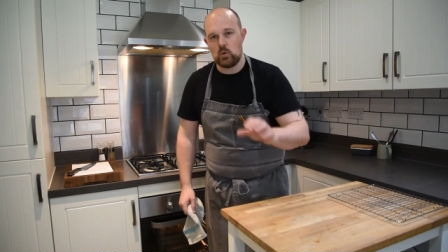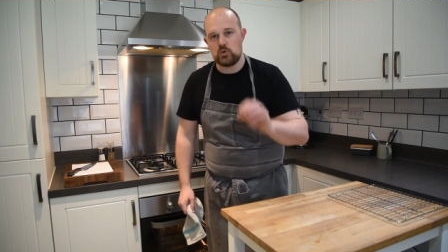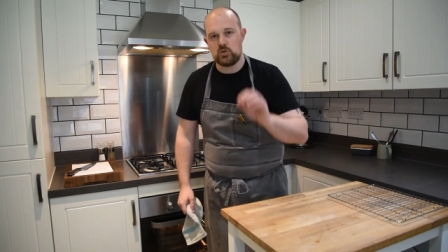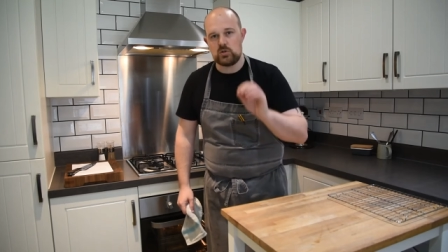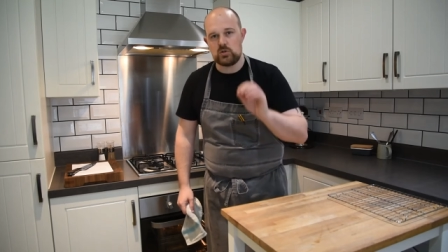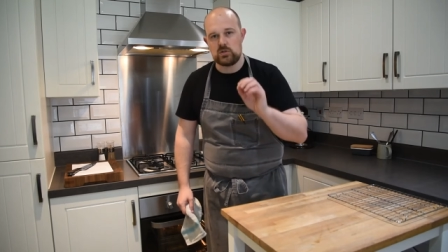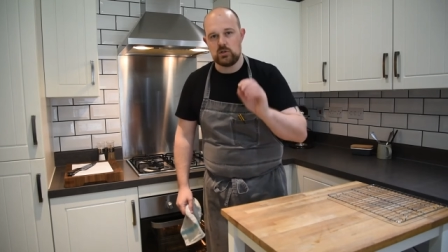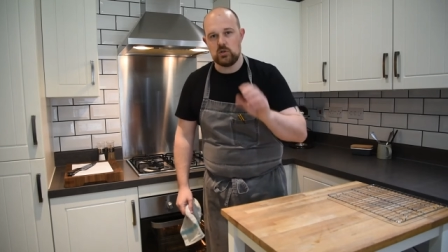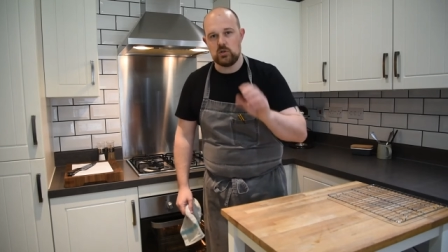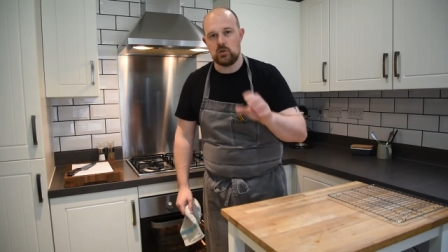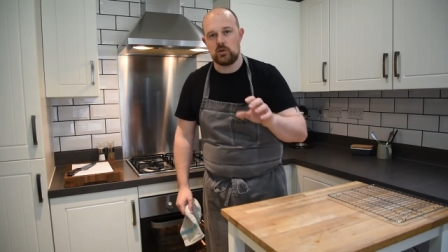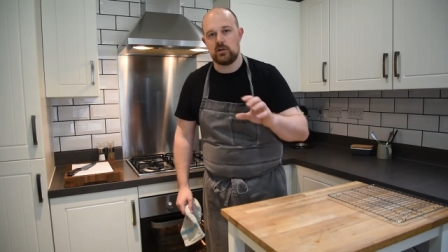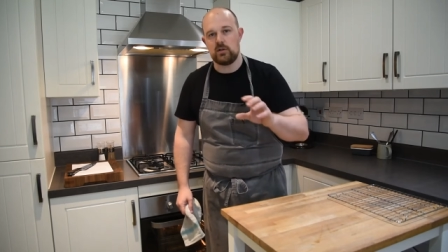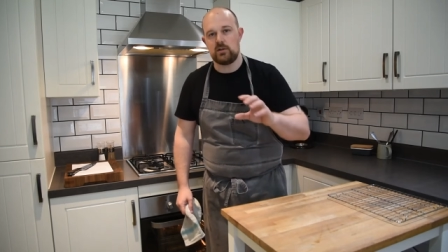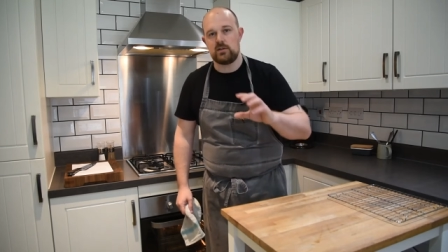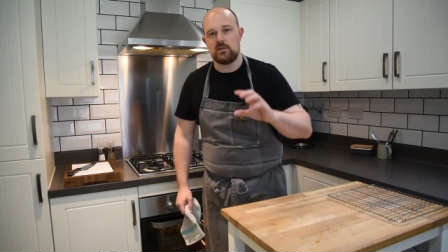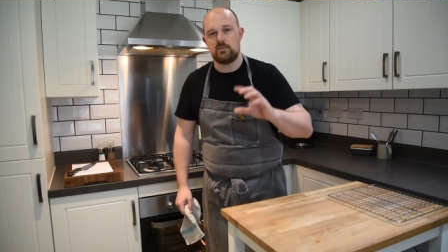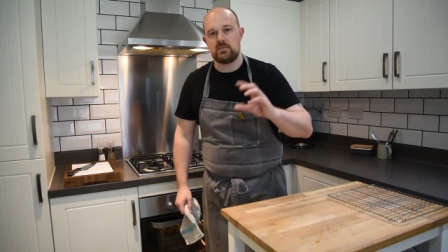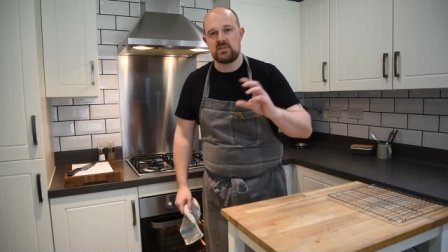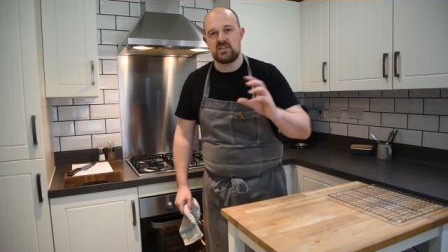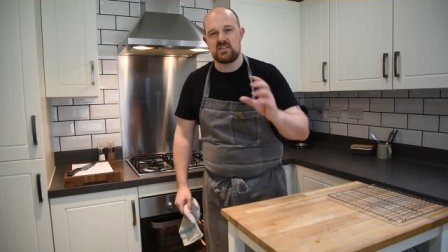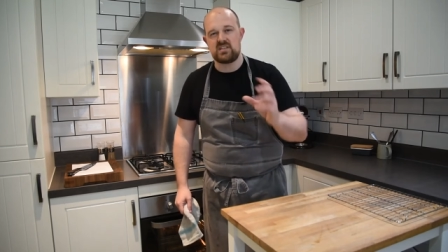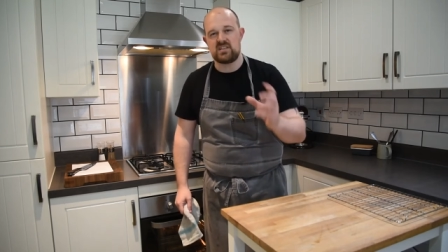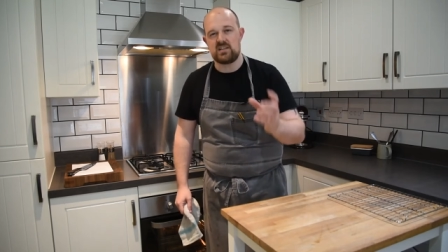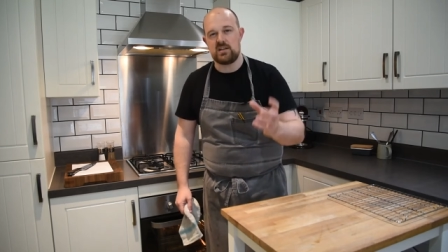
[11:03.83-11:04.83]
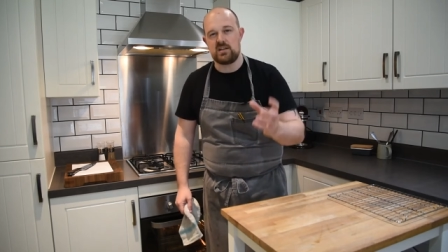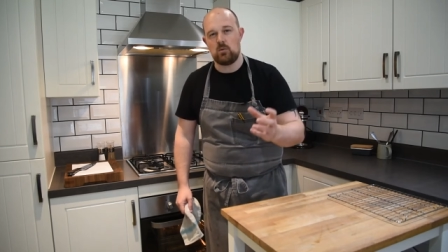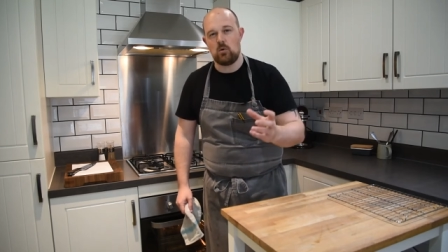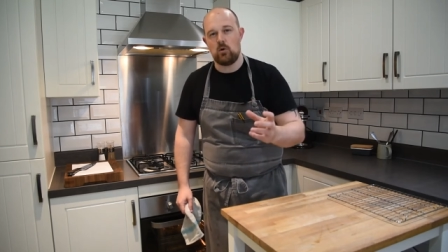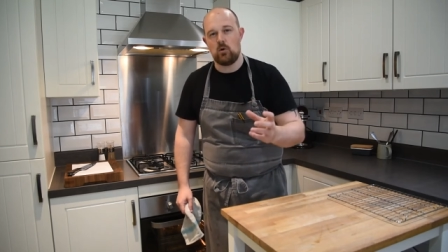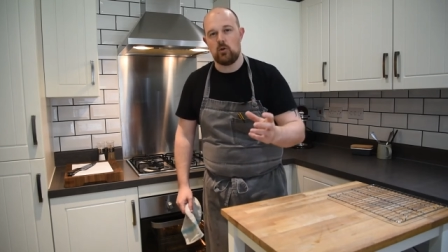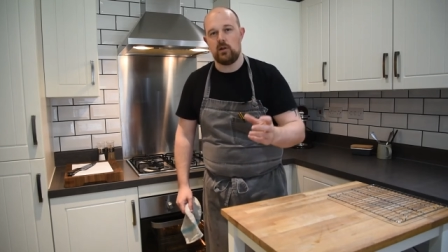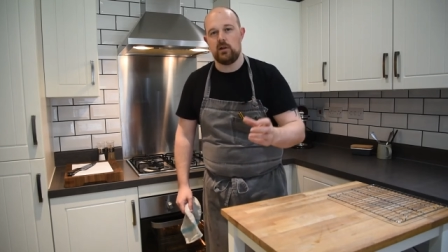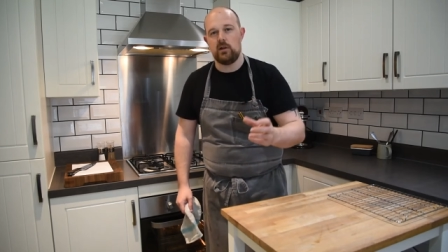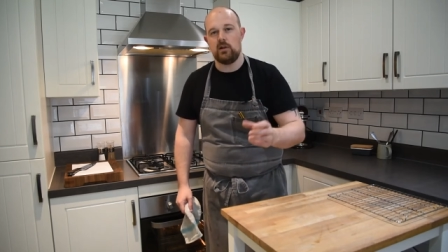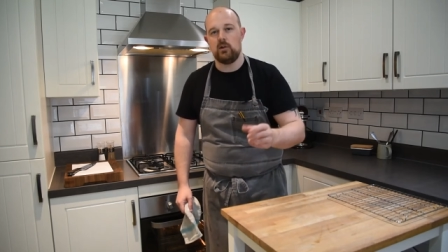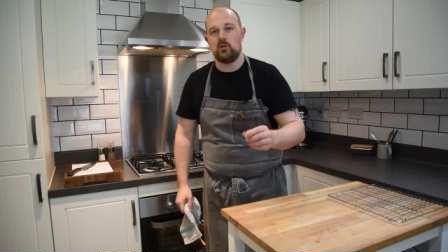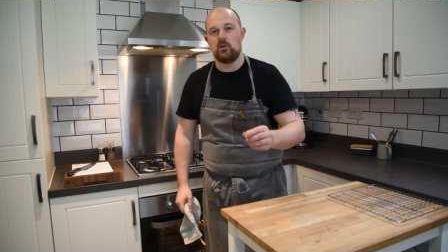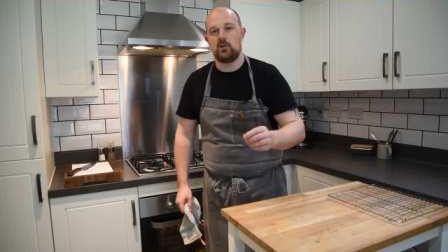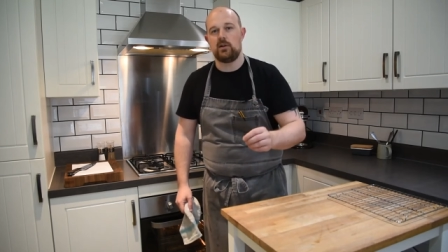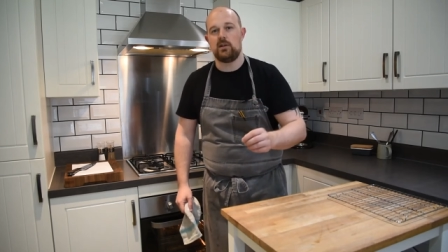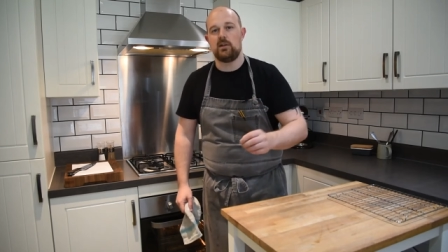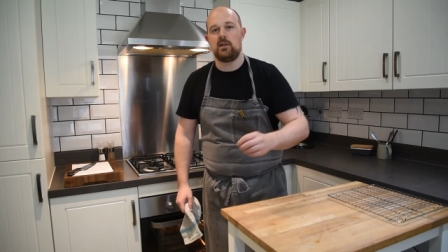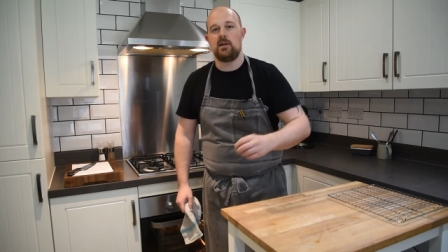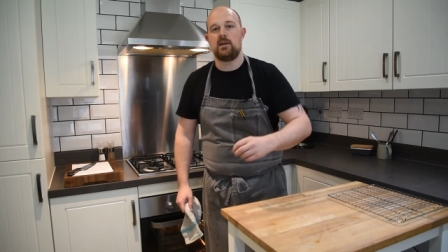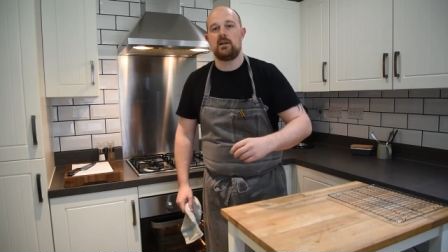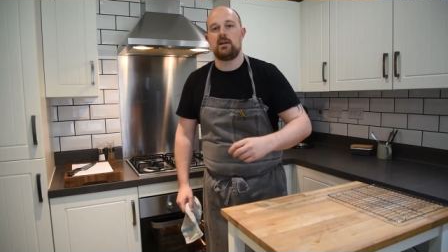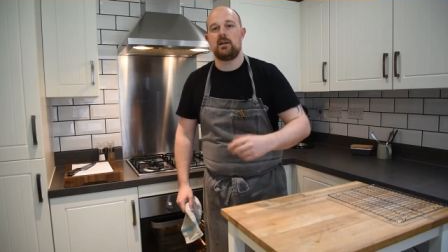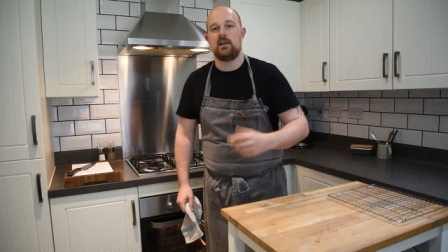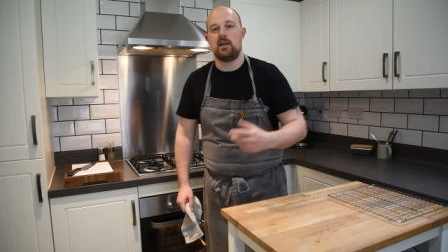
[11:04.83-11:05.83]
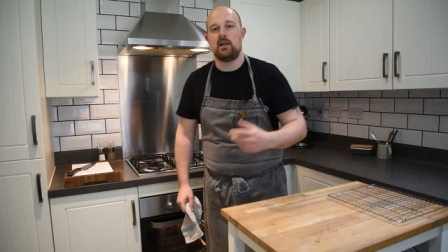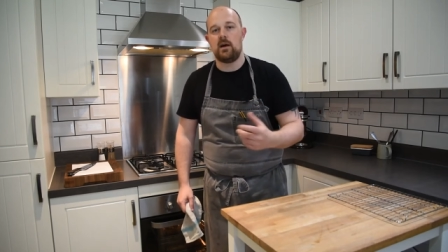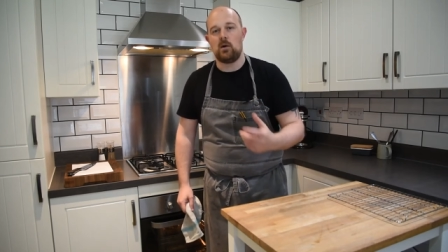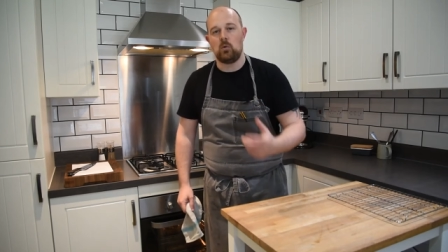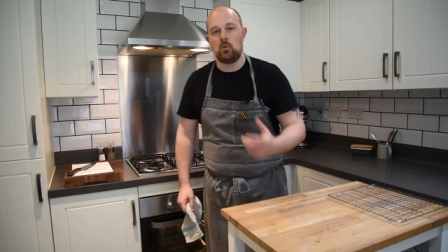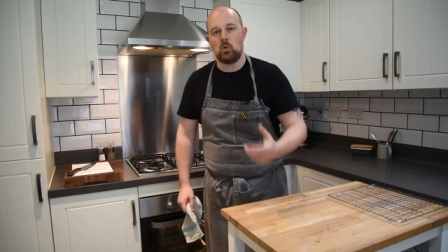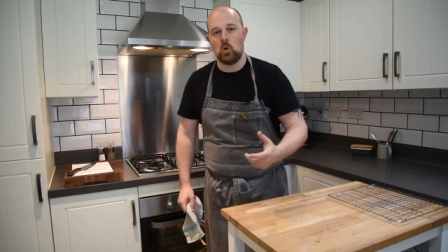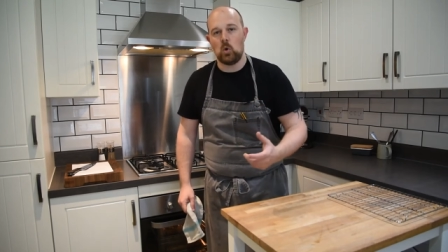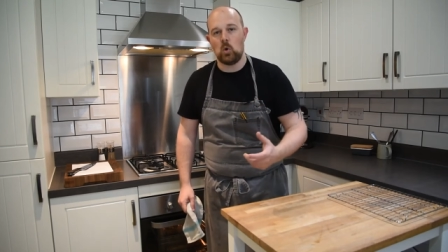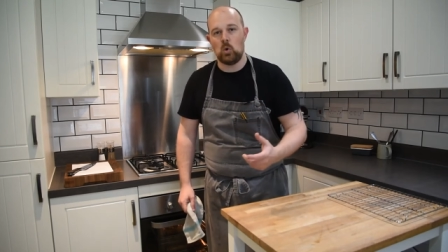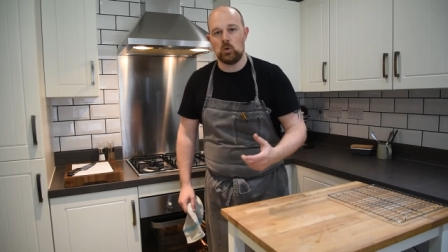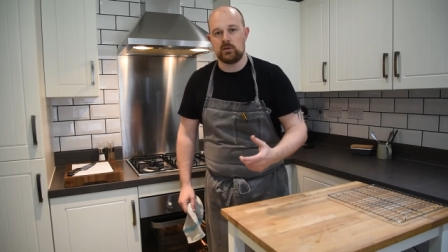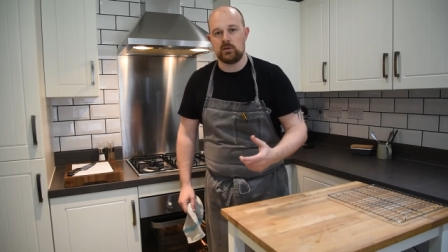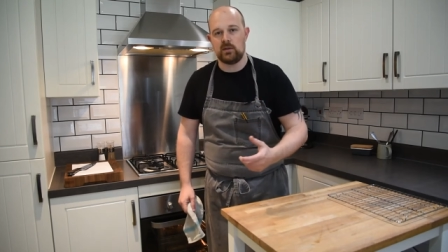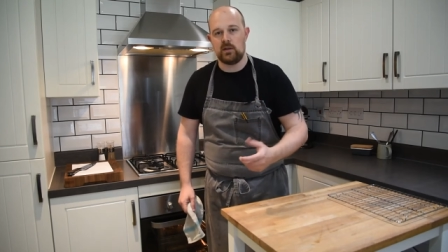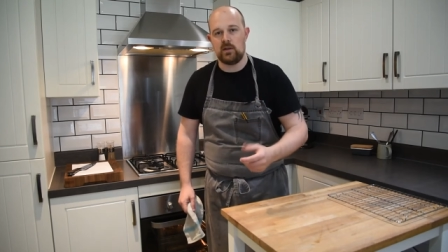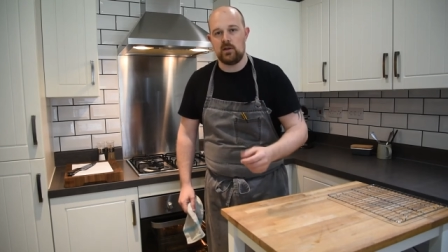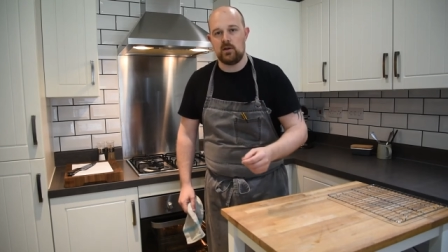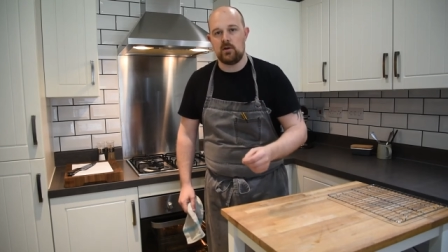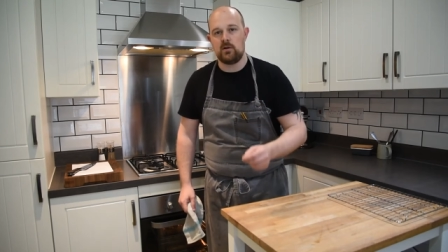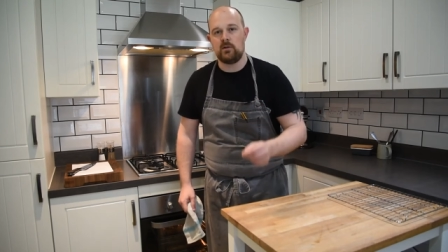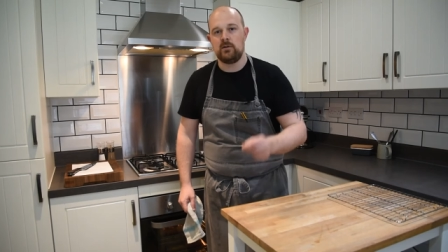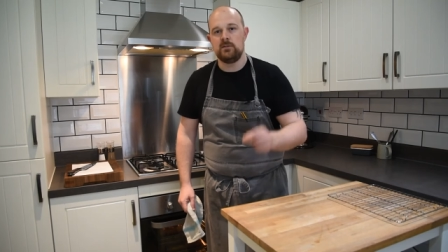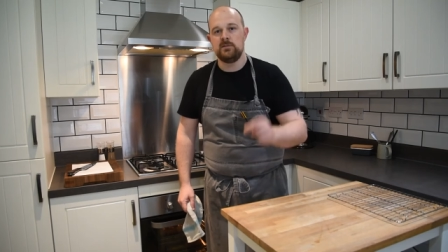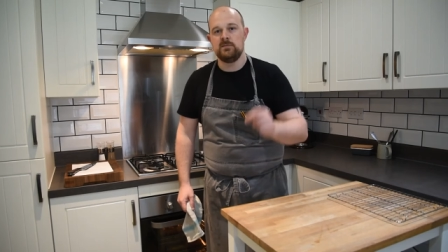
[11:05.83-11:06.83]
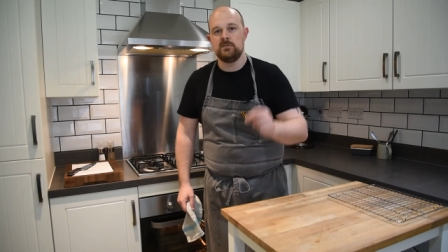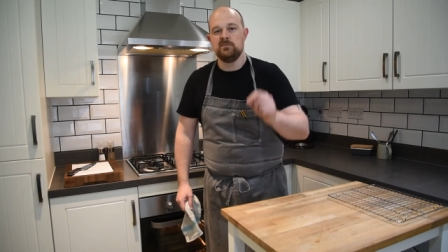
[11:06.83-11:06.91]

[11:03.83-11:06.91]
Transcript: just look at them to see what they're looking like and how golden they are.